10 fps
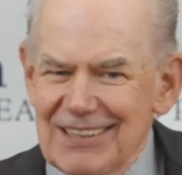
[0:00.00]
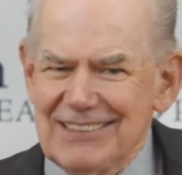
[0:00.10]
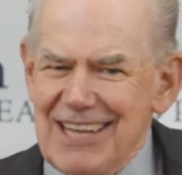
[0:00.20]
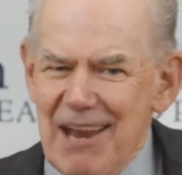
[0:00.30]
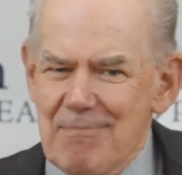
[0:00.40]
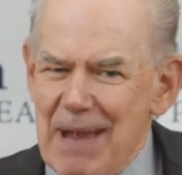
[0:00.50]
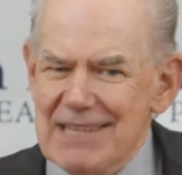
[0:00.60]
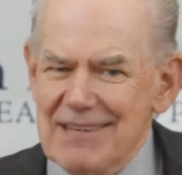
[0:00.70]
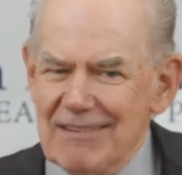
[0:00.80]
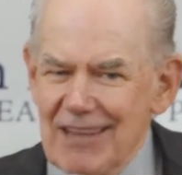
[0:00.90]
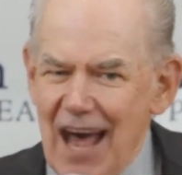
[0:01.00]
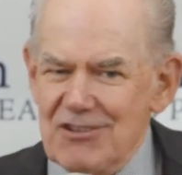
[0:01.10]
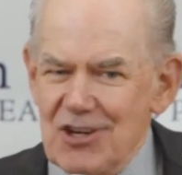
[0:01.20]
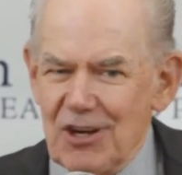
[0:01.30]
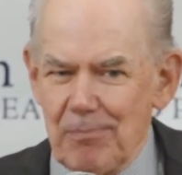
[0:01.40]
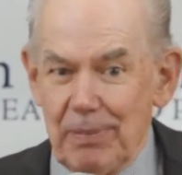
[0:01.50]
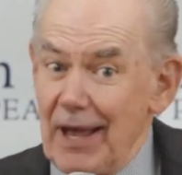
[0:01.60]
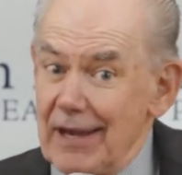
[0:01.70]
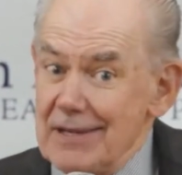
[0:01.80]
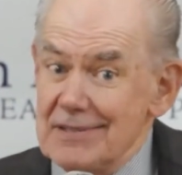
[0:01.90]
The same basic logic
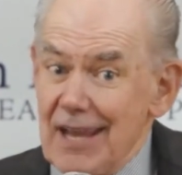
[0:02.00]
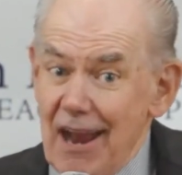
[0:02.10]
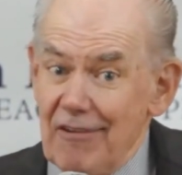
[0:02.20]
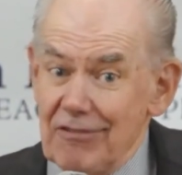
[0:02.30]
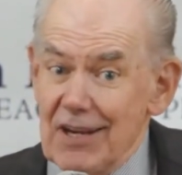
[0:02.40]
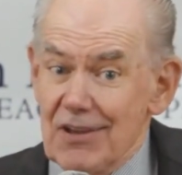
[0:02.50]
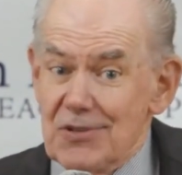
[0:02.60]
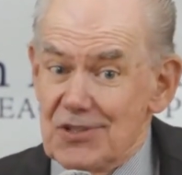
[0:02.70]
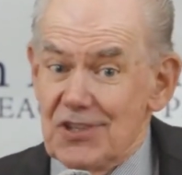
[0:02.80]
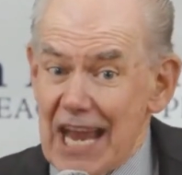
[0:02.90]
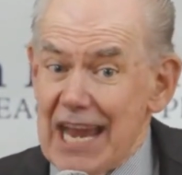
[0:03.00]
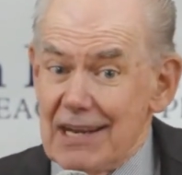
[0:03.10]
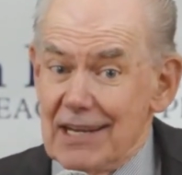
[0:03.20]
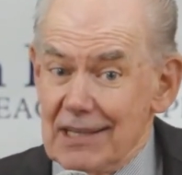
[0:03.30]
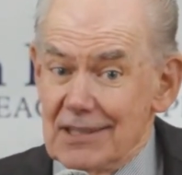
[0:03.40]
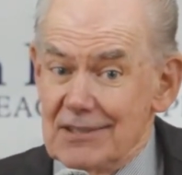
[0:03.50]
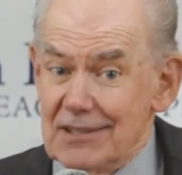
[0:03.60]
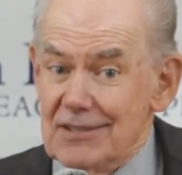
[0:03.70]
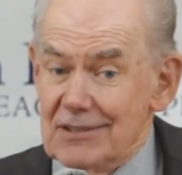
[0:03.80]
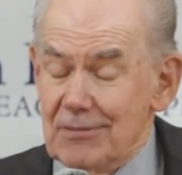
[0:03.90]
applies to every other state in the
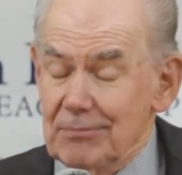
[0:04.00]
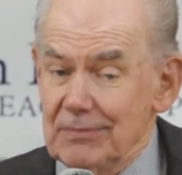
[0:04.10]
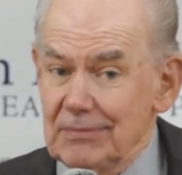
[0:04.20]
system,